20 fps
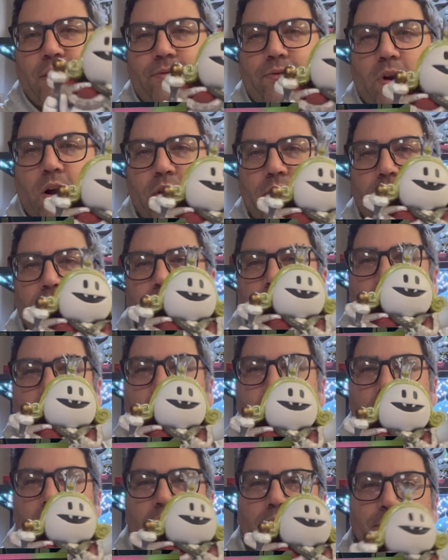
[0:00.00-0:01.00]
Frost
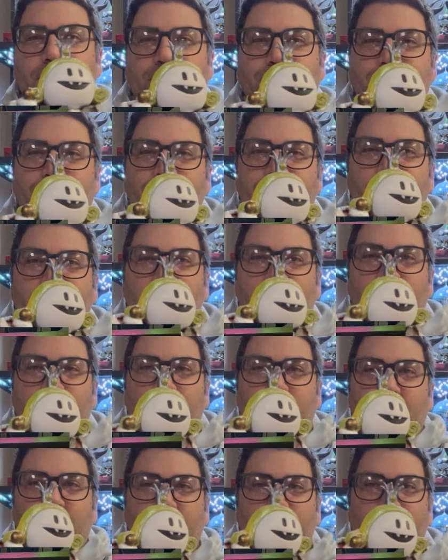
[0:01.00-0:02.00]

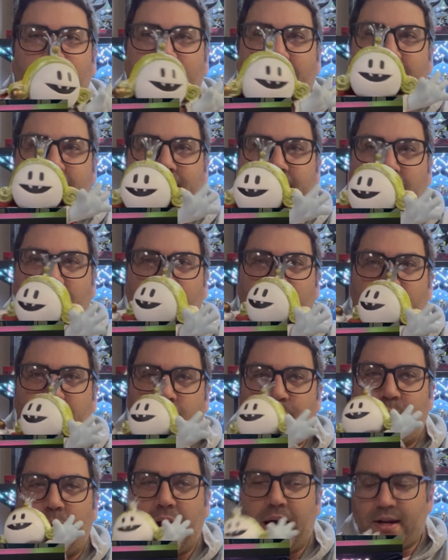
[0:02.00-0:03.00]
heads at the
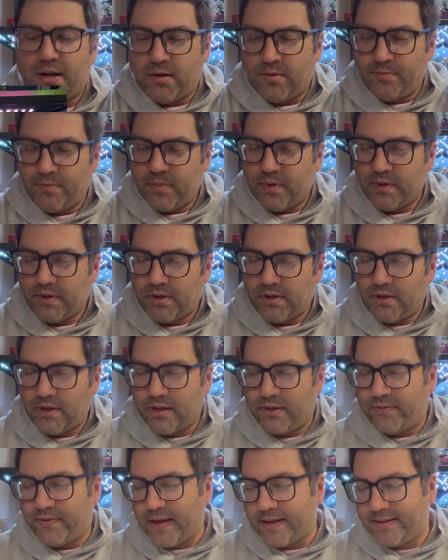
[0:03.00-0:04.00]
bottom.
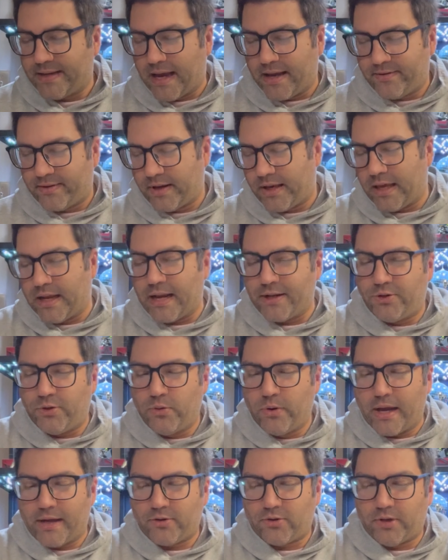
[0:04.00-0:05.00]
It's fantastic. And I do
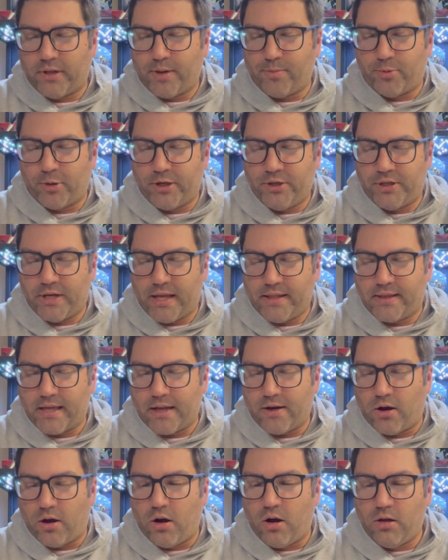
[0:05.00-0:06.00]
actually appreciate that
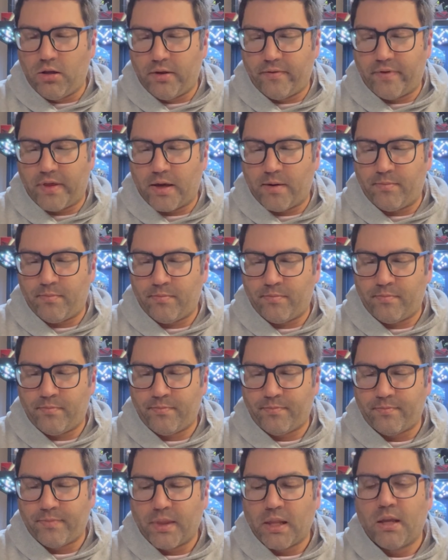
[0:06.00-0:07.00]
all of them
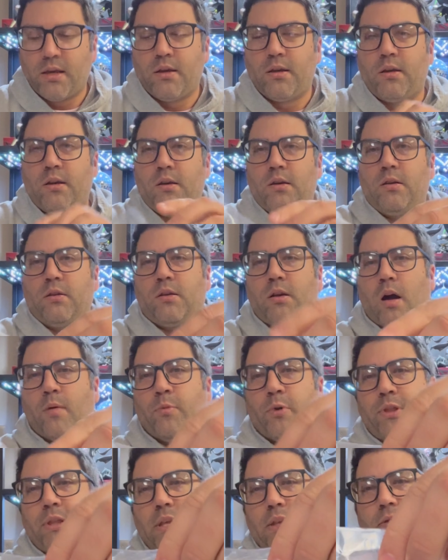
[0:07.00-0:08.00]
come
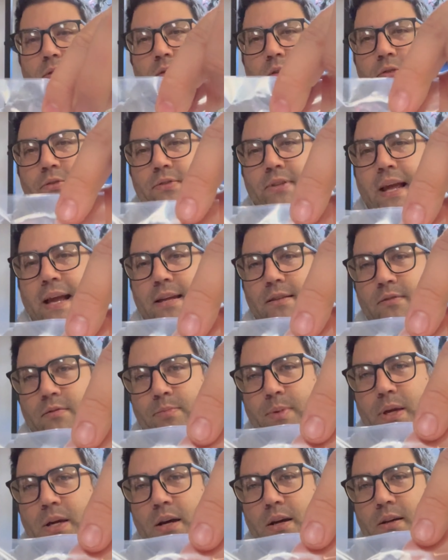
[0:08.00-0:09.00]
with these little stands,
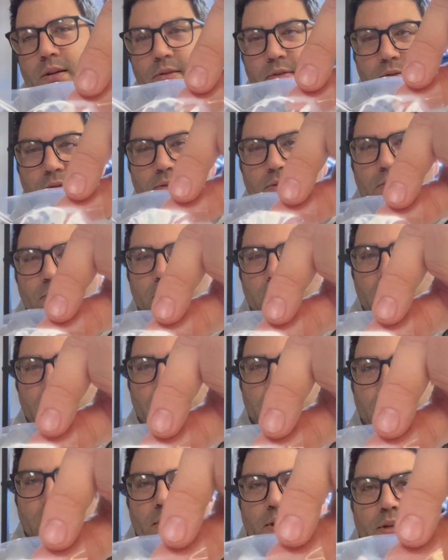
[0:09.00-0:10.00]
because
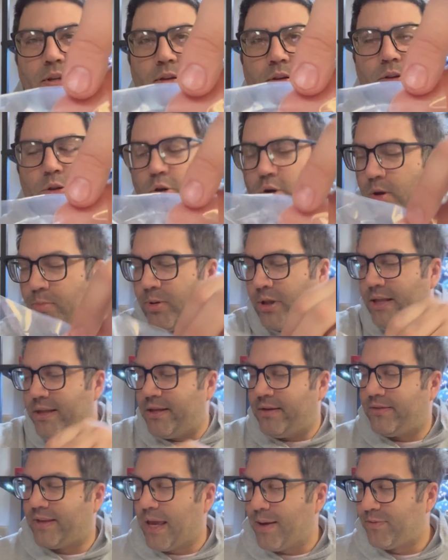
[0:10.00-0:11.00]
you can play
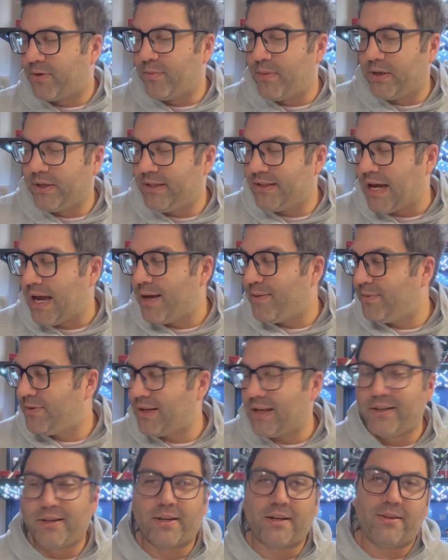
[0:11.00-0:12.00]
these games a million times
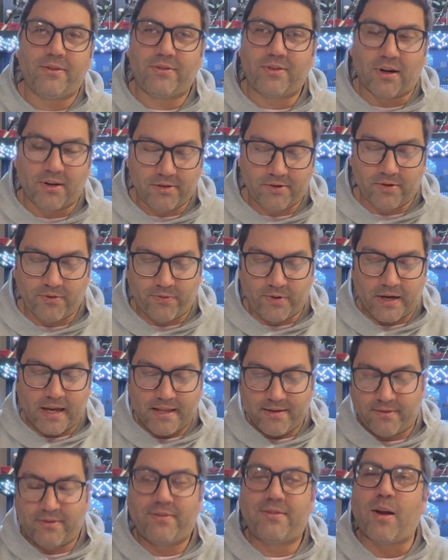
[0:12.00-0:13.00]
and you're going to start to forget
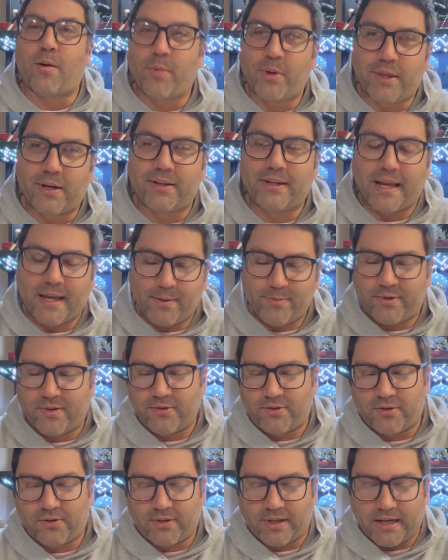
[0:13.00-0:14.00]
some of their names.
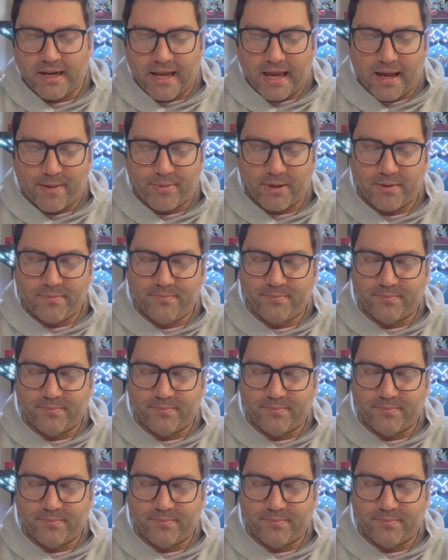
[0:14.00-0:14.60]
It's just going to happen.